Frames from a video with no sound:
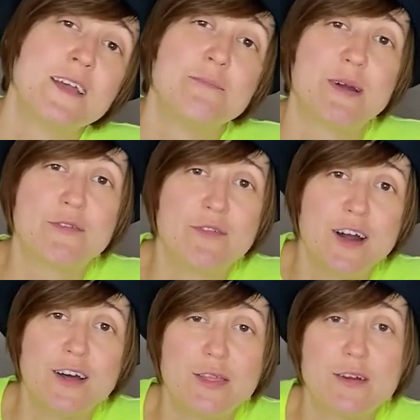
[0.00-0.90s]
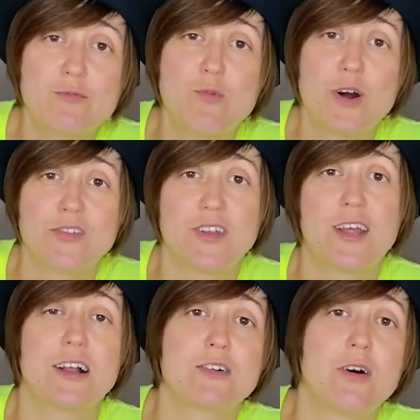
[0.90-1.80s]
My father was an
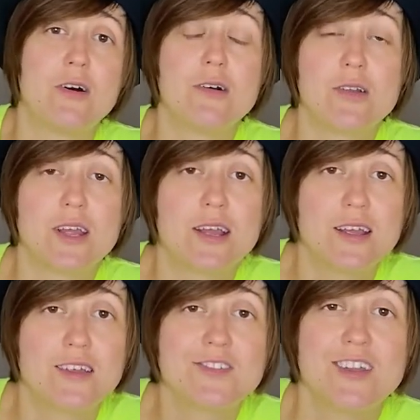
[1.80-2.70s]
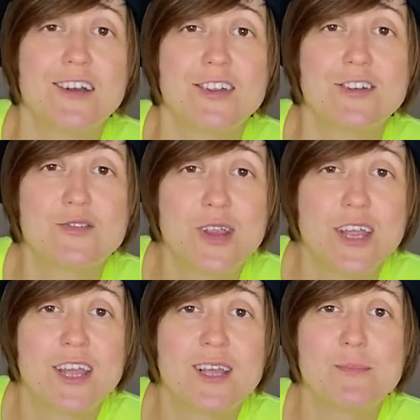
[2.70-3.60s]
alcoholic. He started
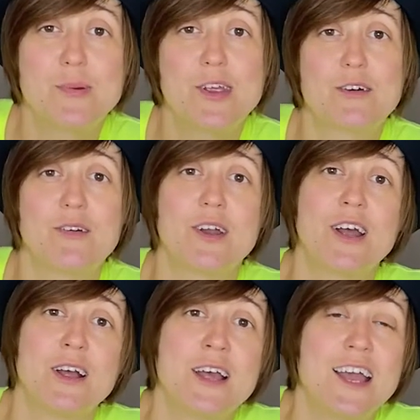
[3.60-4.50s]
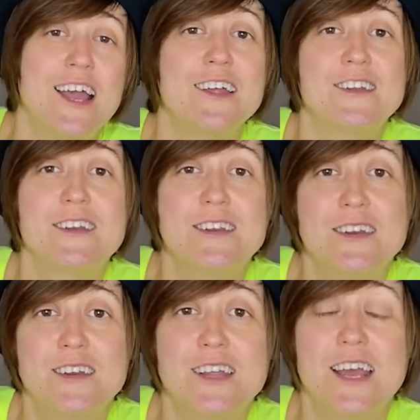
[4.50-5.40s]
drinking beer at
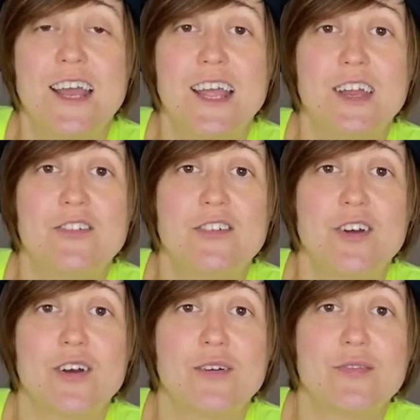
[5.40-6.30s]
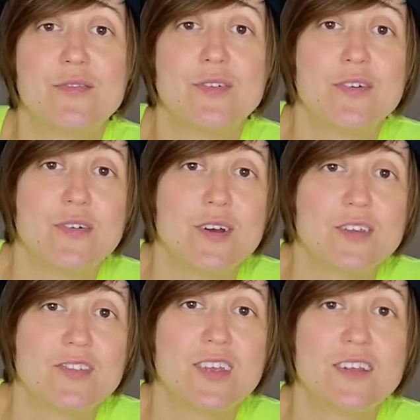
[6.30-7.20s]
the age of
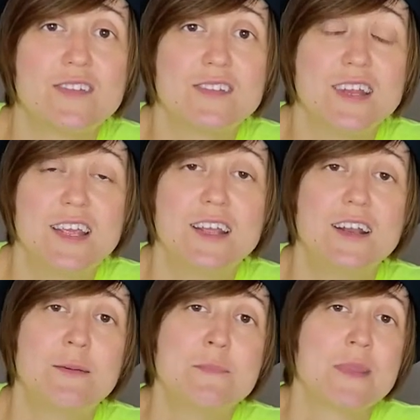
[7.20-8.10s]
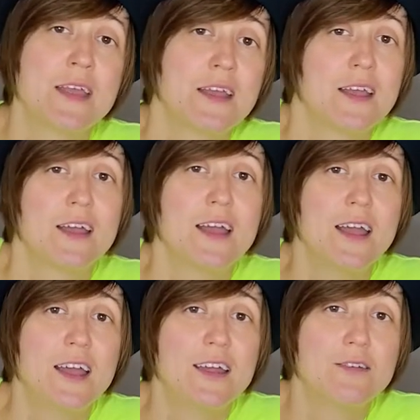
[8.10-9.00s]
16.
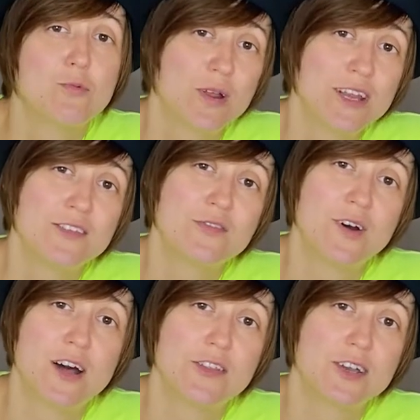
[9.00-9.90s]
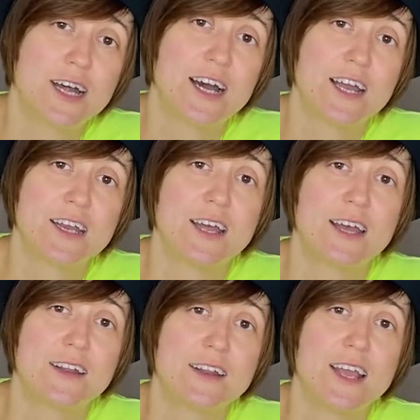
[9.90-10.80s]
And when his father died
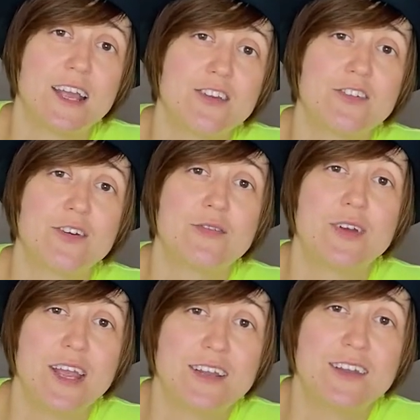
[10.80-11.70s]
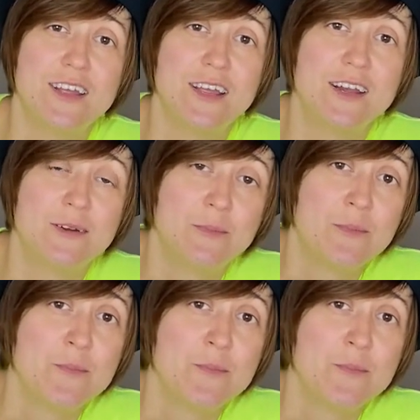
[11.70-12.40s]
at the age of 18,